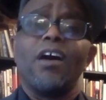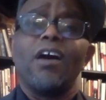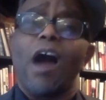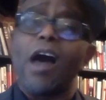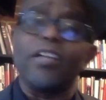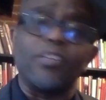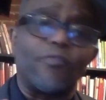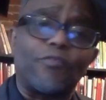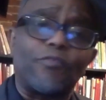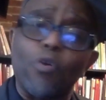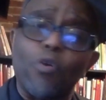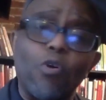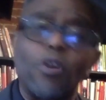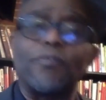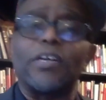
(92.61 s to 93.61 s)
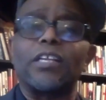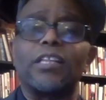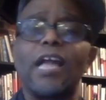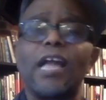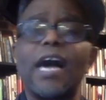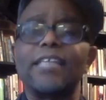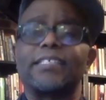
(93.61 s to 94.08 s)
on the floor of a
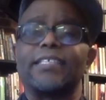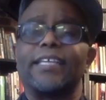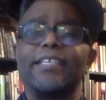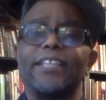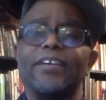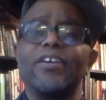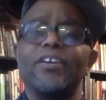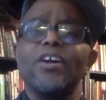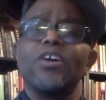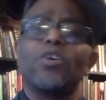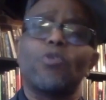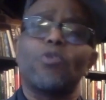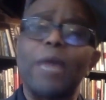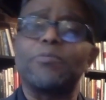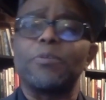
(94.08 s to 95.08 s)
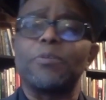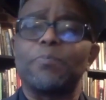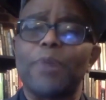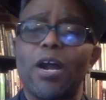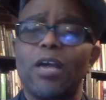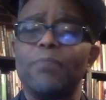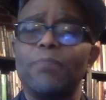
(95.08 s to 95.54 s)
closet in their cramped
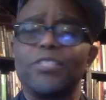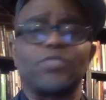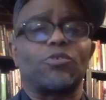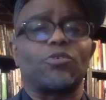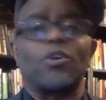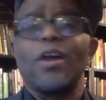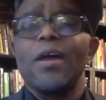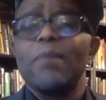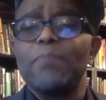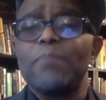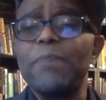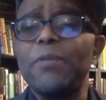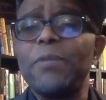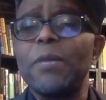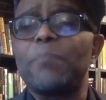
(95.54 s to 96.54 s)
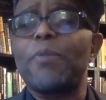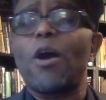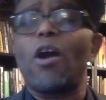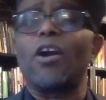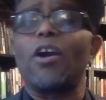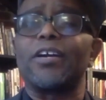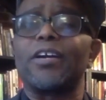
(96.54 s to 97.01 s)
apartments, or maybe a
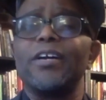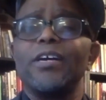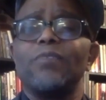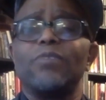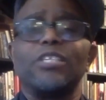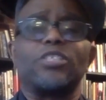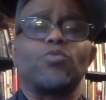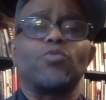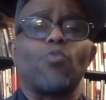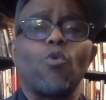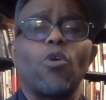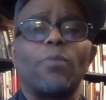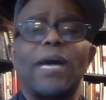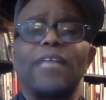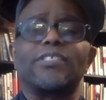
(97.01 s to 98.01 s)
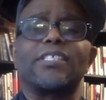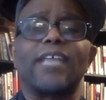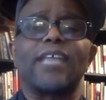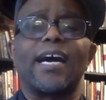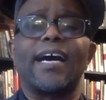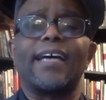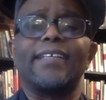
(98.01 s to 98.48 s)
park when it's warm
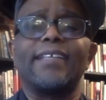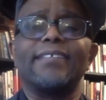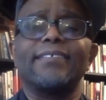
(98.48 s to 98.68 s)
outside.